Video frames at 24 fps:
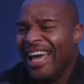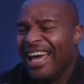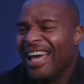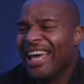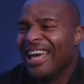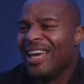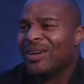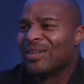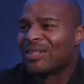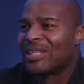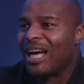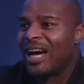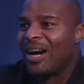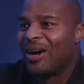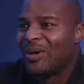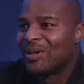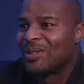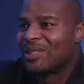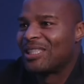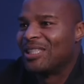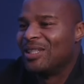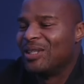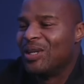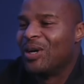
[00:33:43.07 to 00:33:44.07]
He was like,
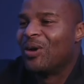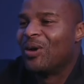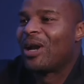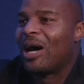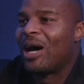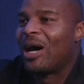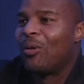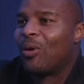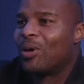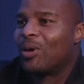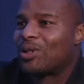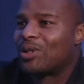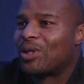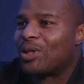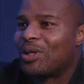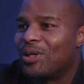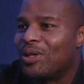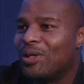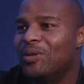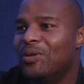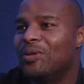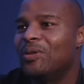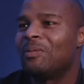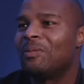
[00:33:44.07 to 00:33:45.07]
Osi, you know what I want you to
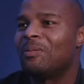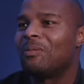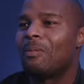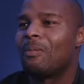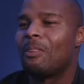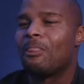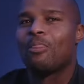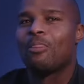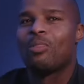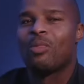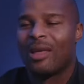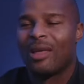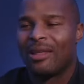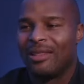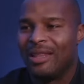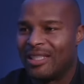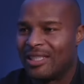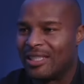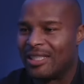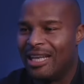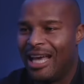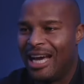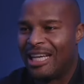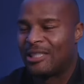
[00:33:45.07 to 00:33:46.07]
do?
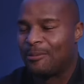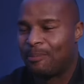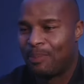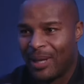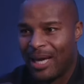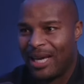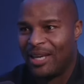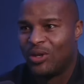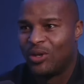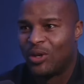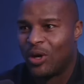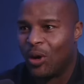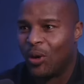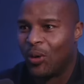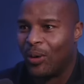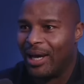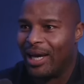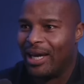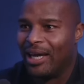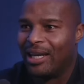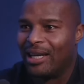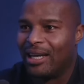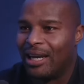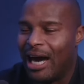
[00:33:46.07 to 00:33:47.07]
This next play you go
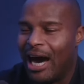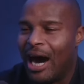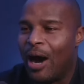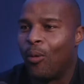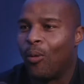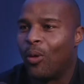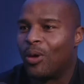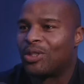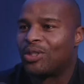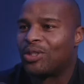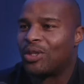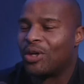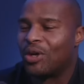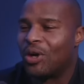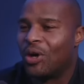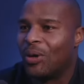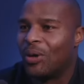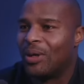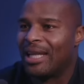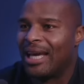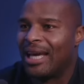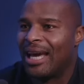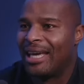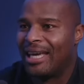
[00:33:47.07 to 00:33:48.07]
in, I want you to go
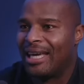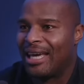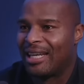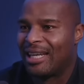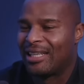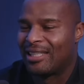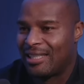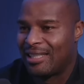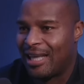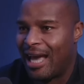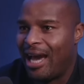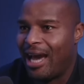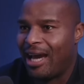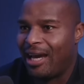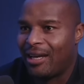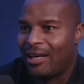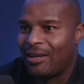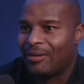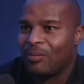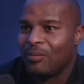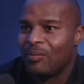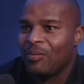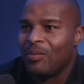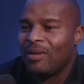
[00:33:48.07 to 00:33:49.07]
in there and get a sack.
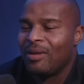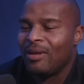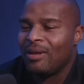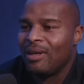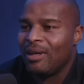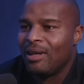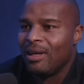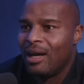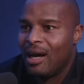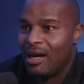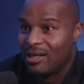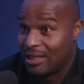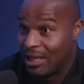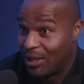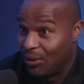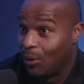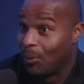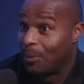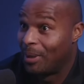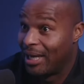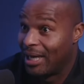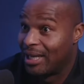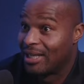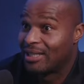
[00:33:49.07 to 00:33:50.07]
I was like, you want
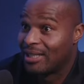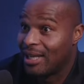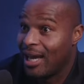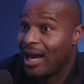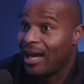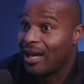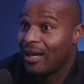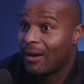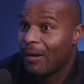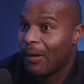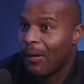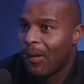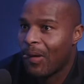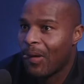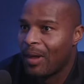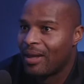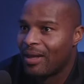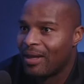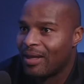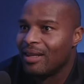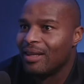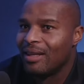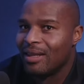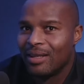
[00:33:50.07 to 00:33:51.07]
me to get a sack?
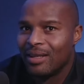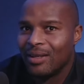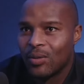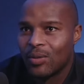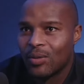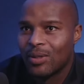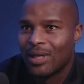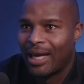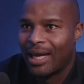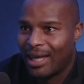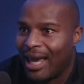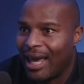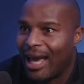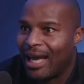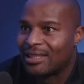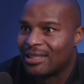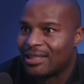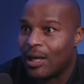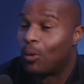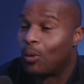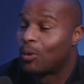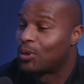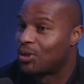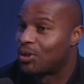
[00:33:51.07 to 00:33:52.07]
He was like, yes,
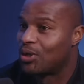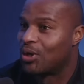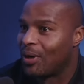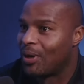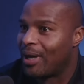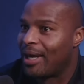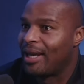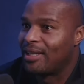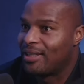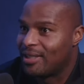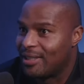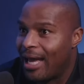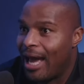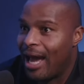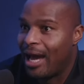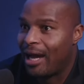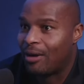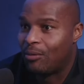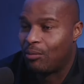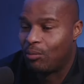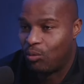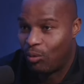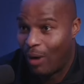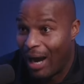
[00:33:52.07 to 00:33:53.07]
I want you to go get a sack
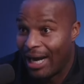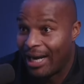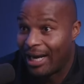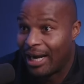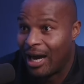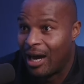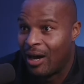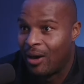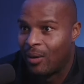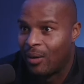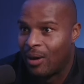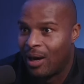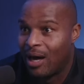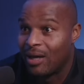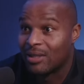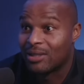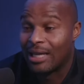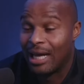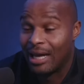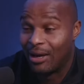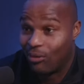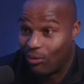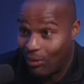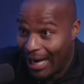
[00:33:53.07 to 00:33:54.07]
right now. I was
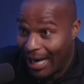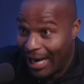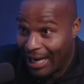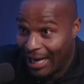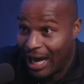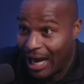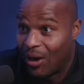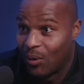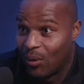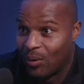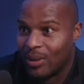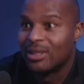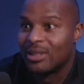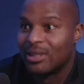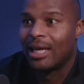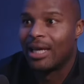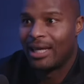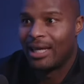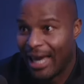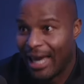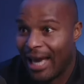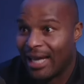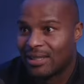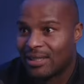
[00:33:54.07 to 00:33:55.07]
like, right now. He's like,
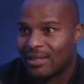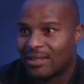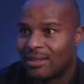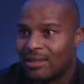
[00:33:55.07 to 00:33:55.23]
yes.